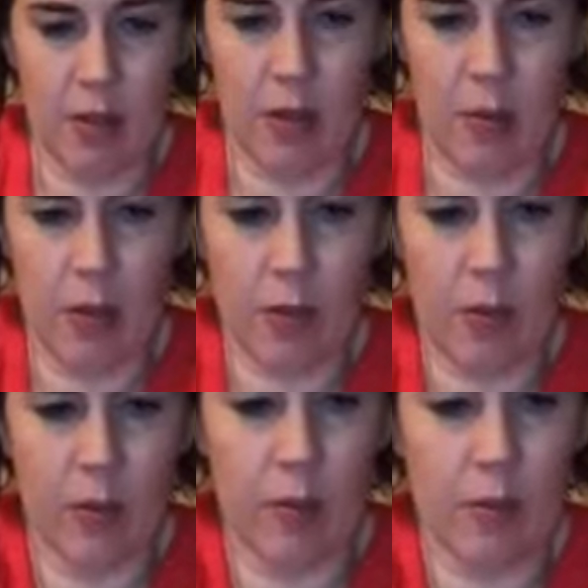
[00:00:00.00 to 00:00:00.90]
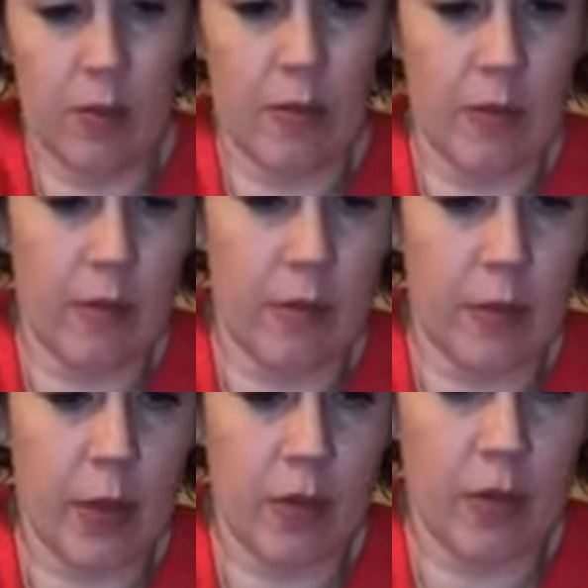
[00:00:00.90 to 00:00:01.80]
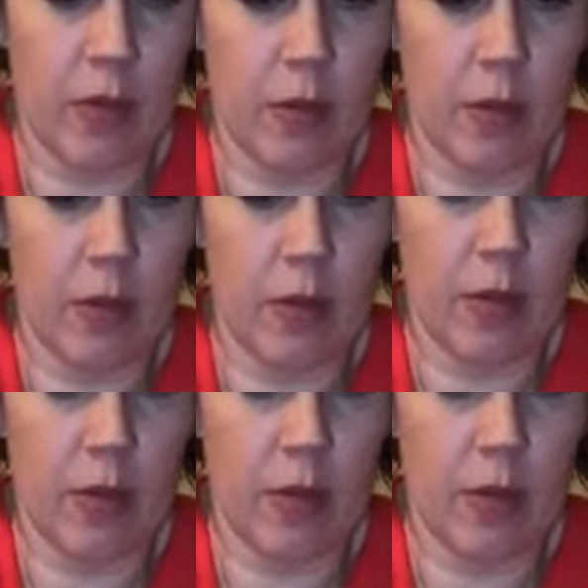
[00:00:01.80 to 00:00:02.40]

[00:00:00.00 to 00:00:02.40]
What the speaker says: that it makes one big circle